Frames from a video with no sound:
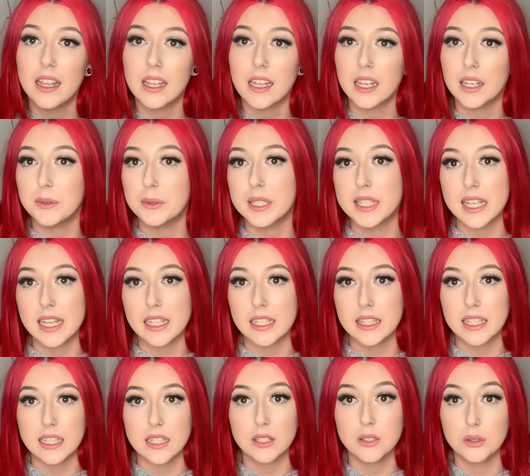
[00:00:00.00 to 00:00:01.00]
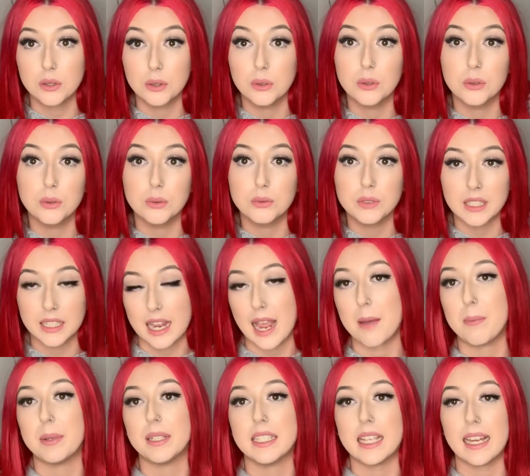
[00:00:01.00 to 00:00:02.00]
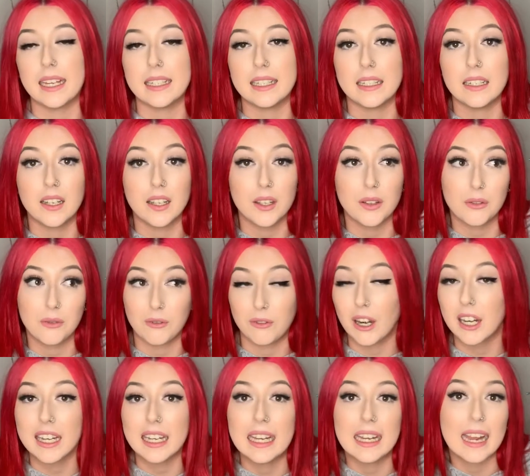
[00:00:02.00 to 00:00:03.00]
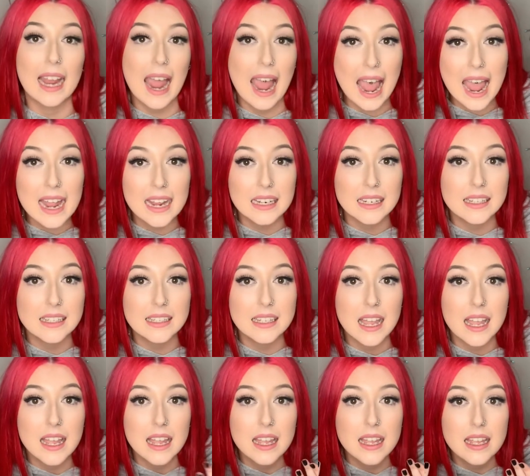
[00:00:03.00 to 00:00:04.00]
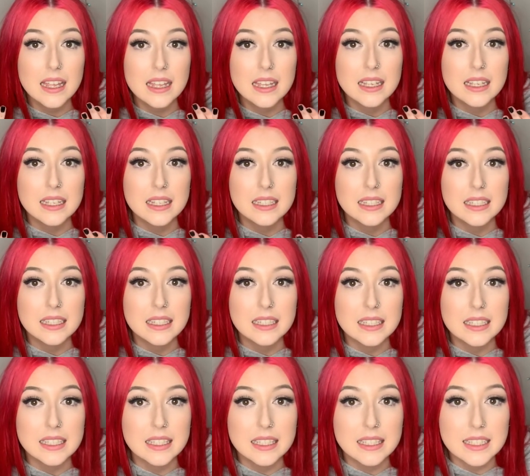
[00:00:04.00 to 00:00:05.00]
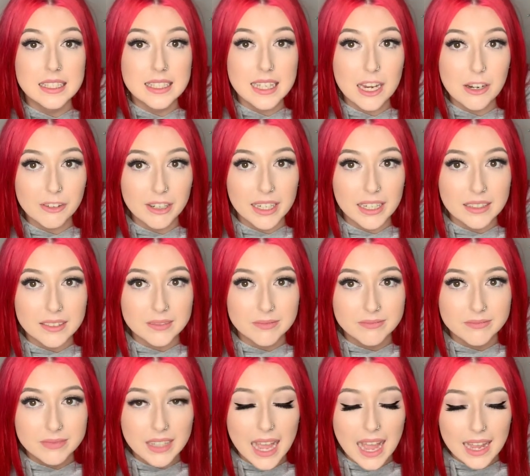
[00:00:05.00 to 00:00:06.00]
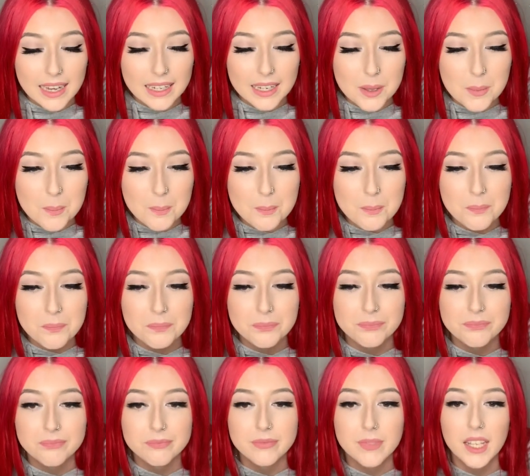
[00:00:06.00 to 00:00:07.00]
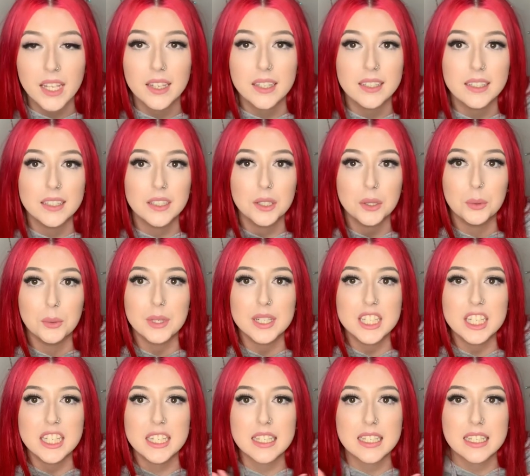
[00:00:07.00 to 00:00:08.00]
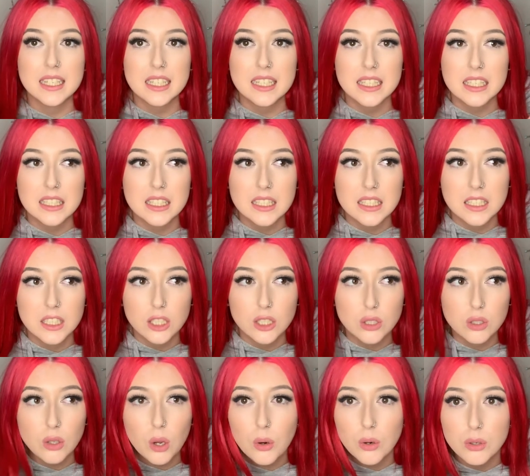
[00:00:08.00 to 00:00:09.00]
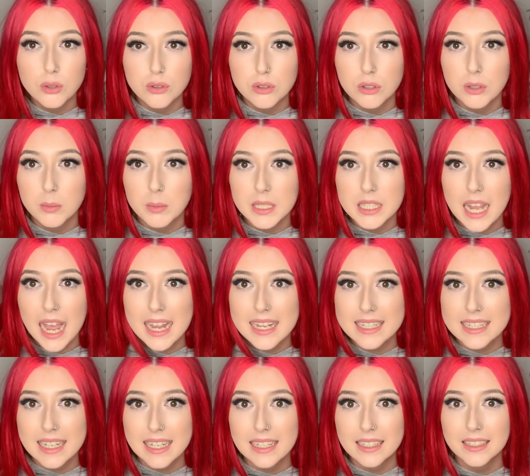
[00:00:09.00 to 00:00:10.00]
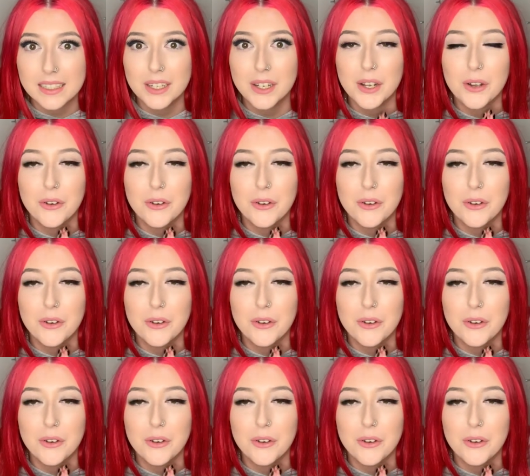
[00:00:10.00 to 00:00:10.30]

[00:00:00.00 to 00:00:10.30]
he would see these two decapitated fucking heads staring at him, which is so traumatizing.